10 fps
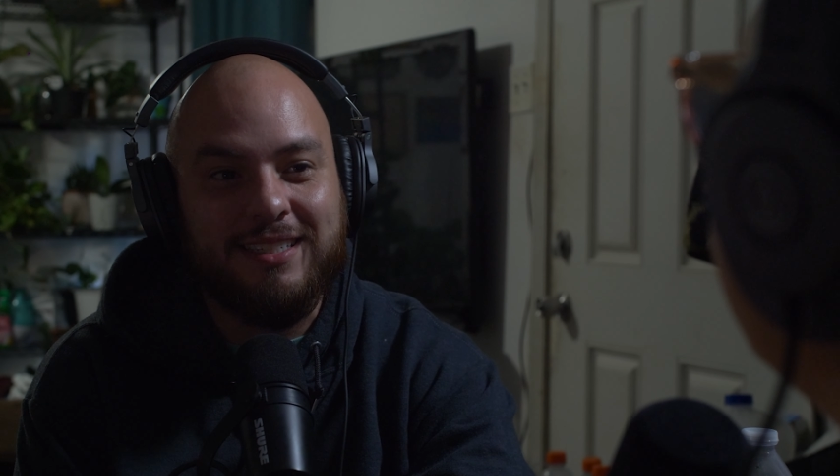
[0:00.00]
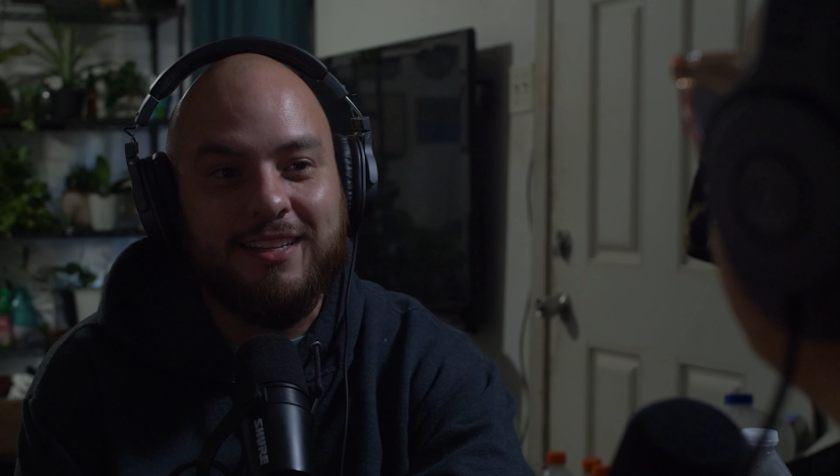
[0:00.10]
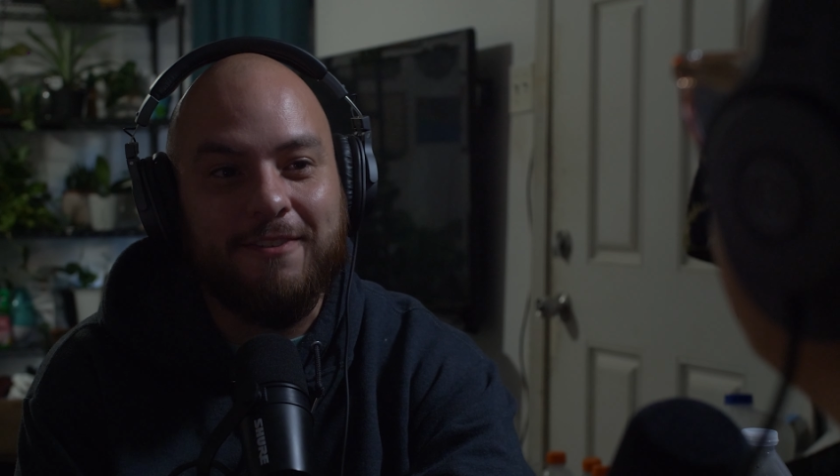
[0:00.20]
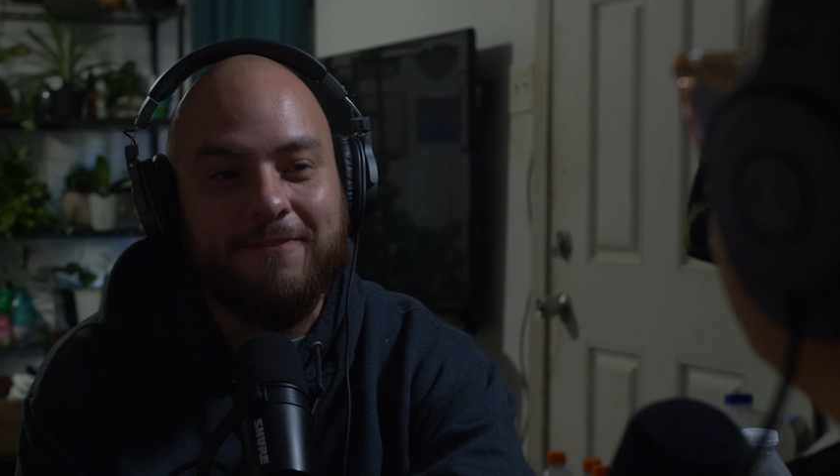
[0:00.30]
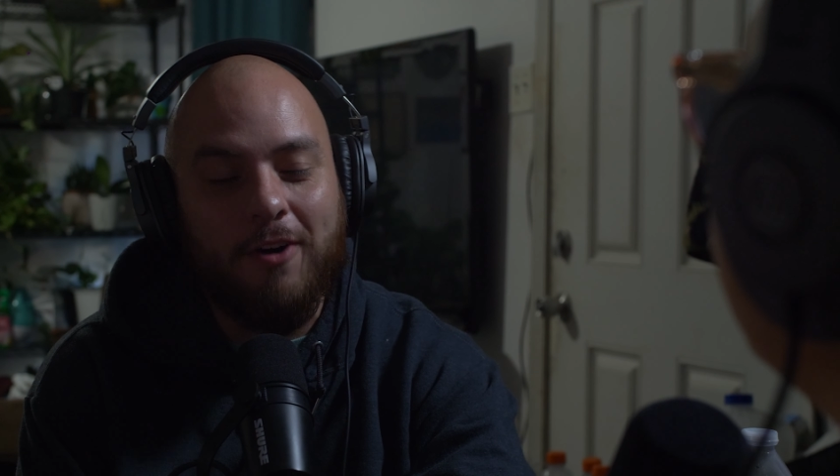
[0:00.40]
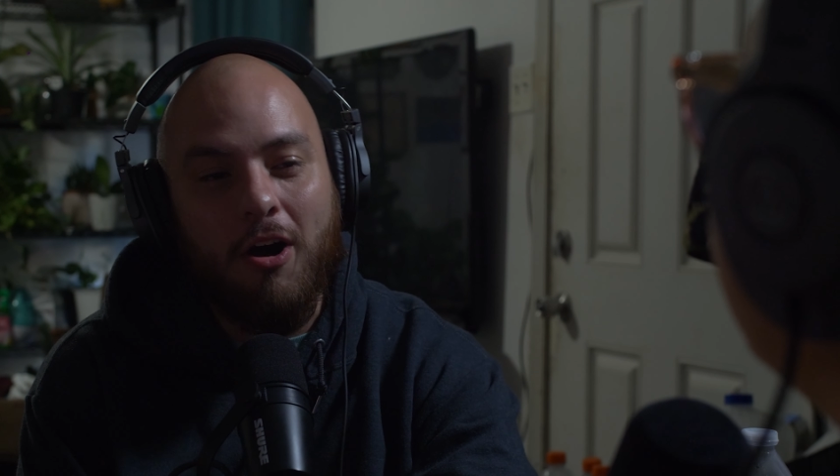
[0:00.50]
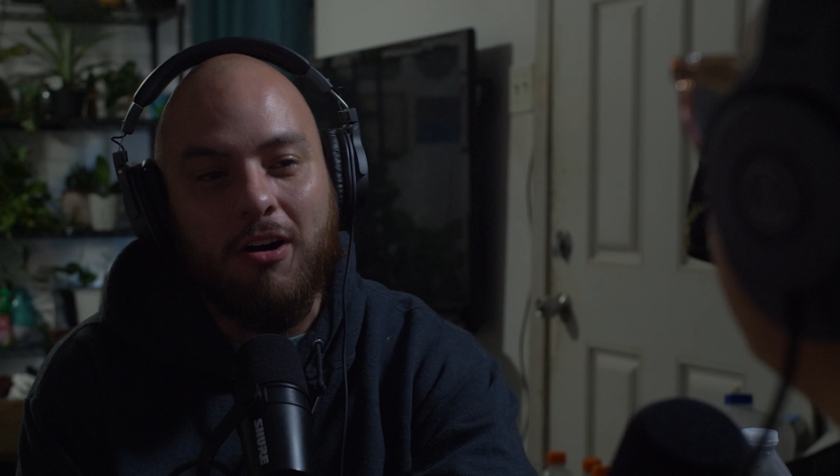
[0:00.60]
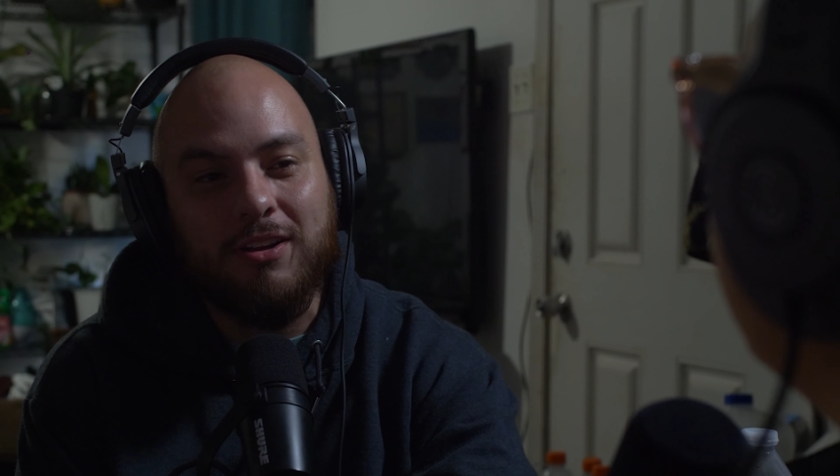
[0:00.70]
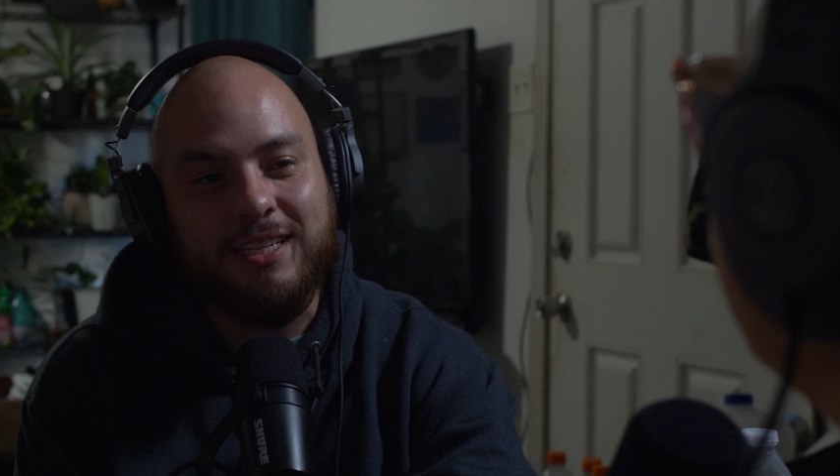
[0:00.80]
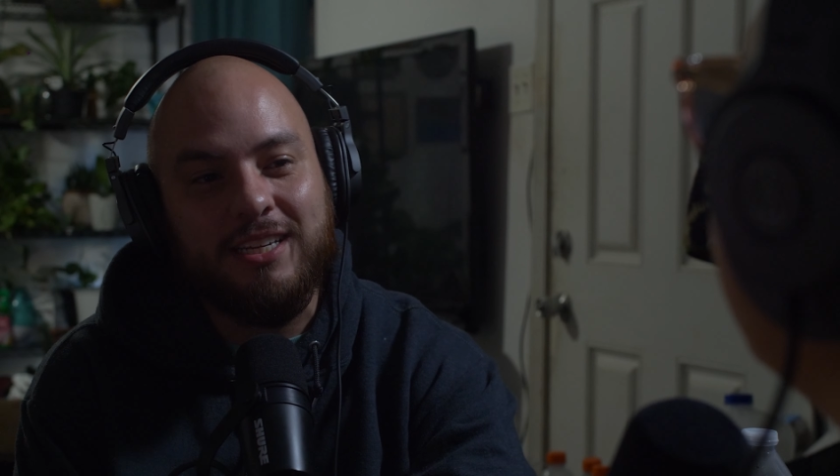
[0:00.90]
as it
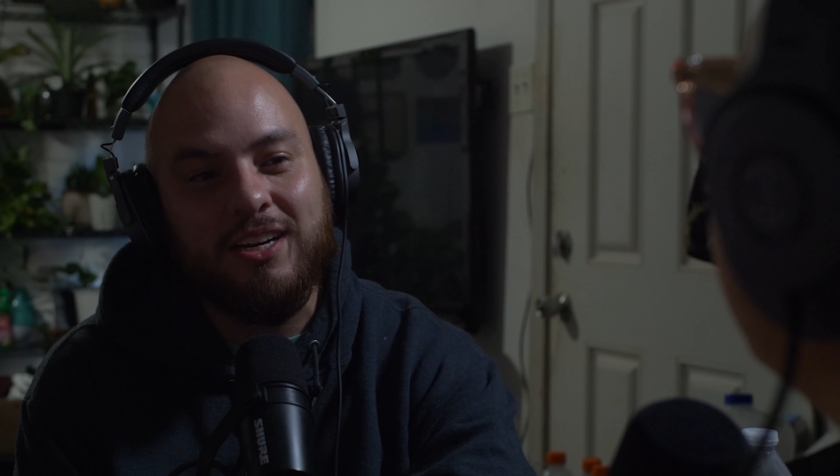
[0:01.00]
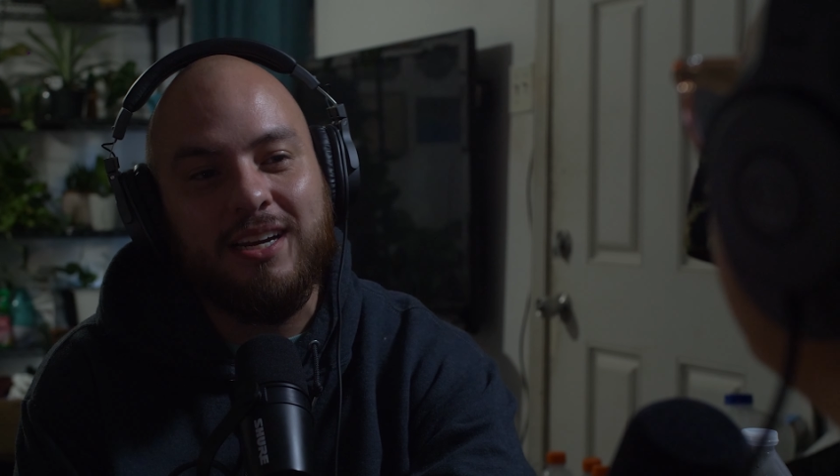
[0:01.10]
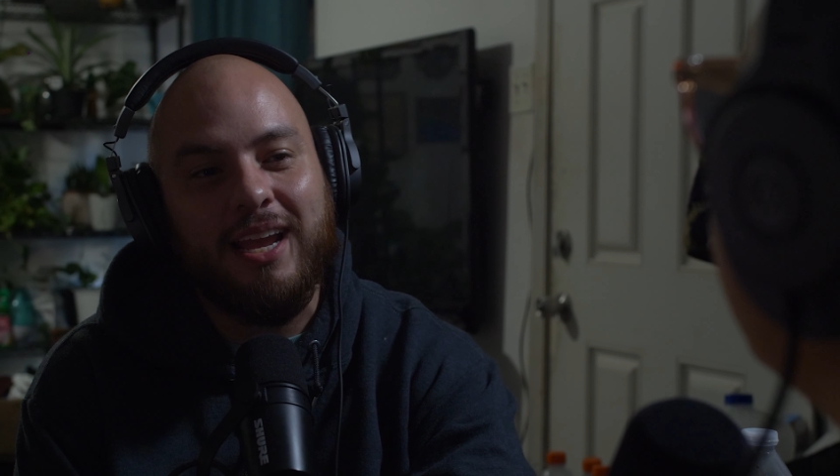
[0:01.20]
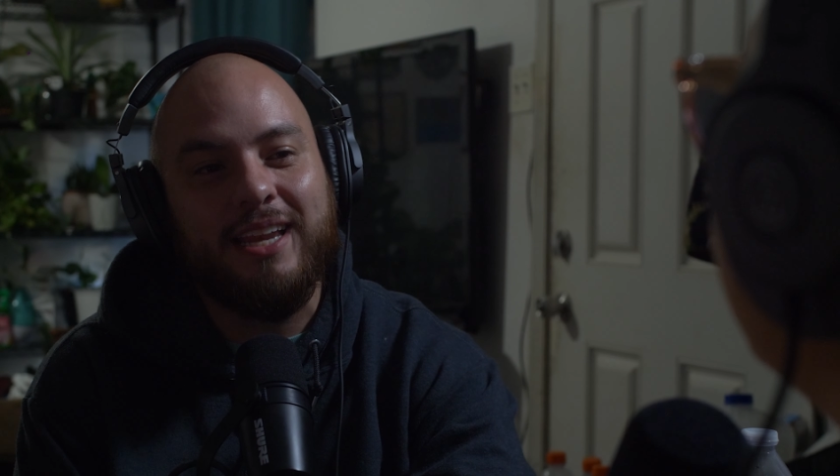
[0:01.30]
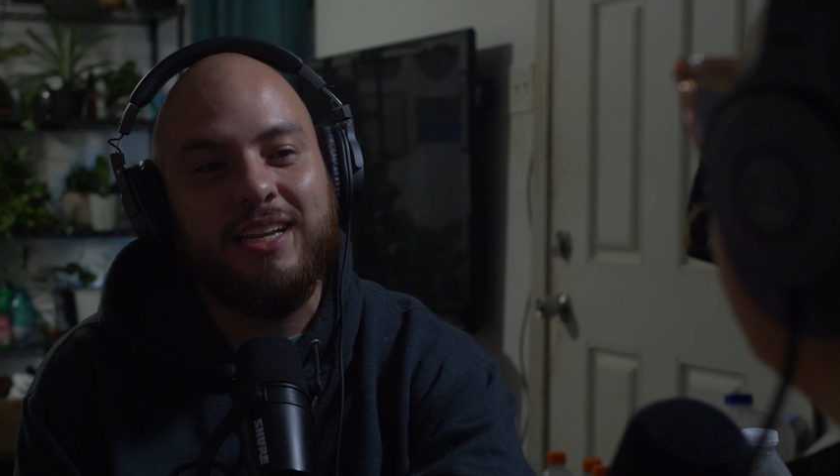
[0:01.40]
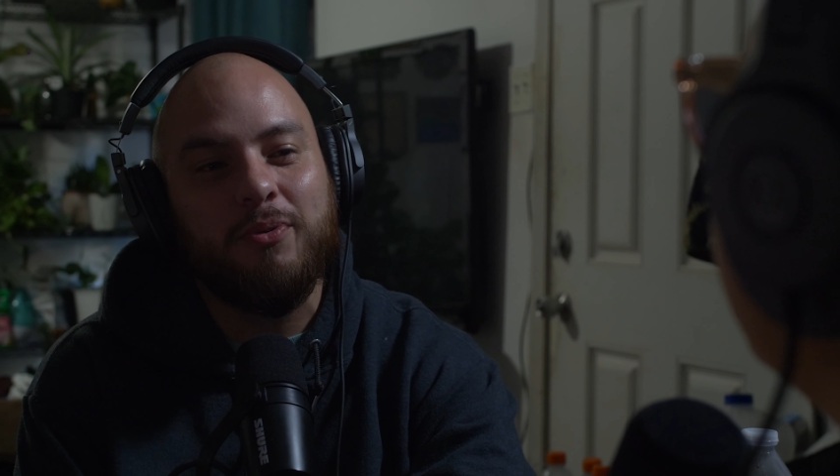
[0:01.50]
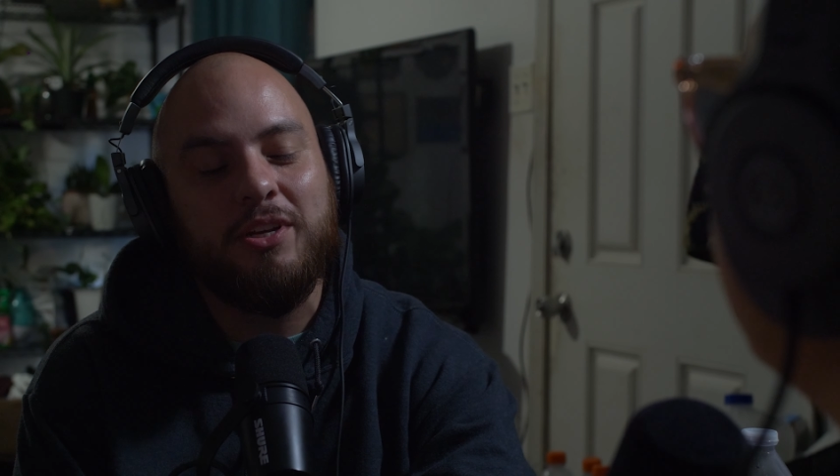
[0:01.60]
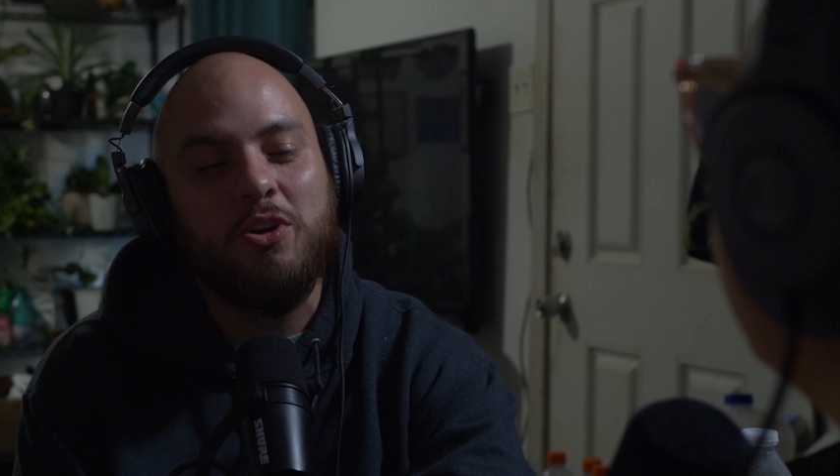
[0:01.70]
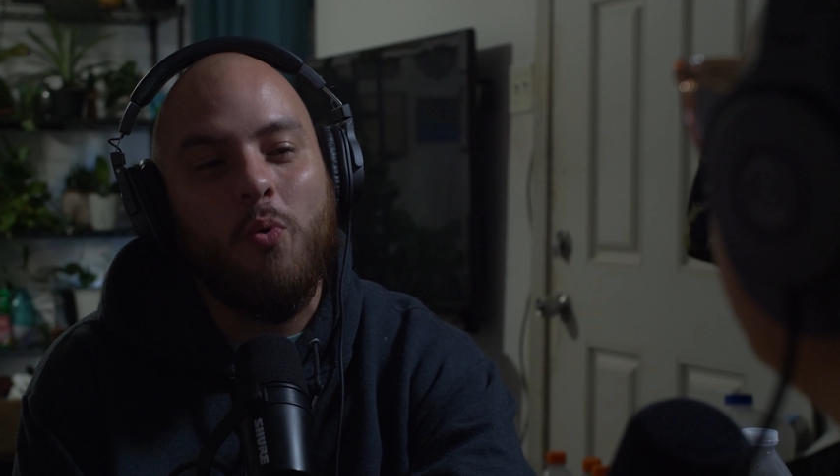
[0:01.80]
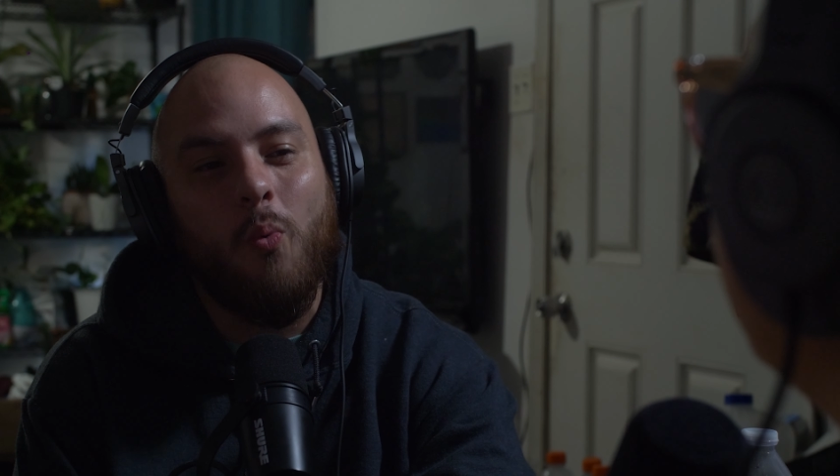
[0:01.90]
falls, and you're and
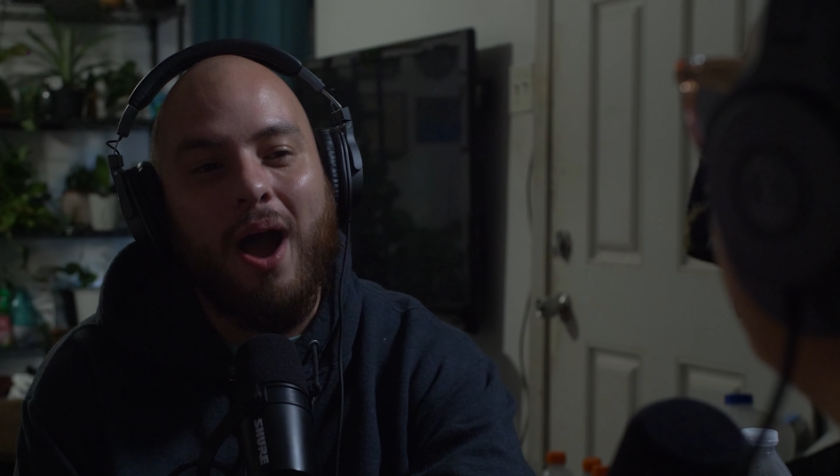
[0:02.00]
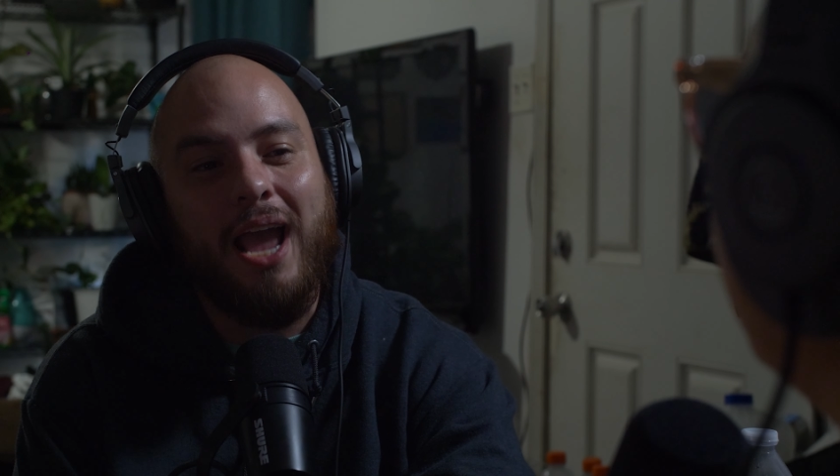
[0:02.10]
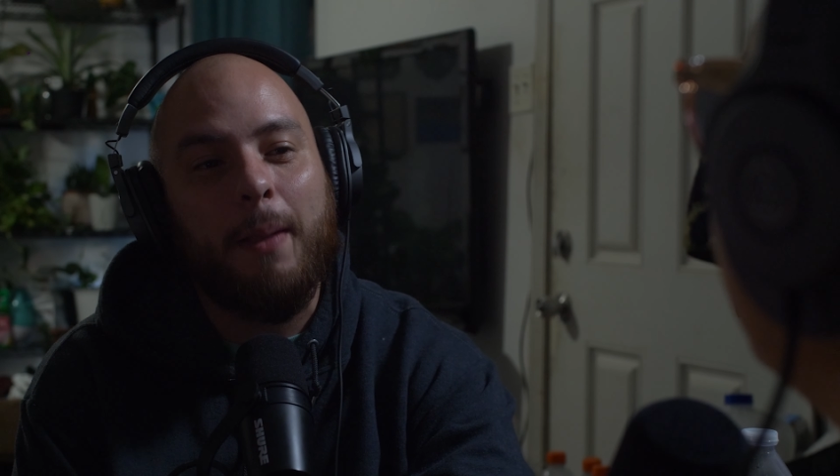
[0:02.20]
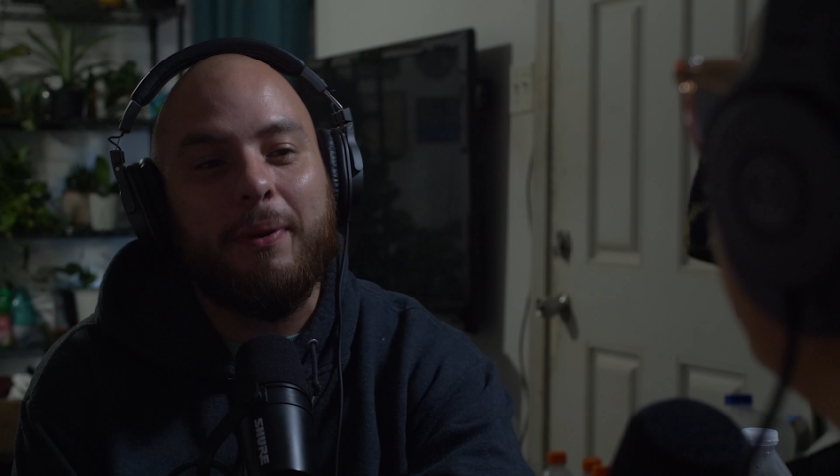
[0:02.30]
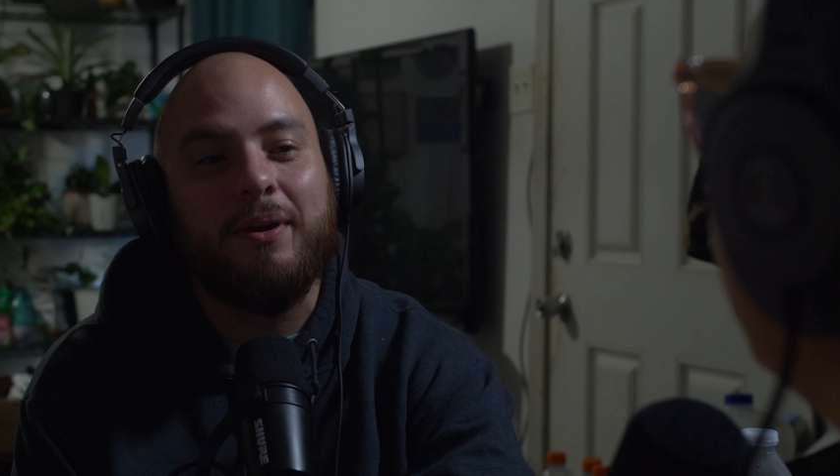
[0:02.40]
when you wipe,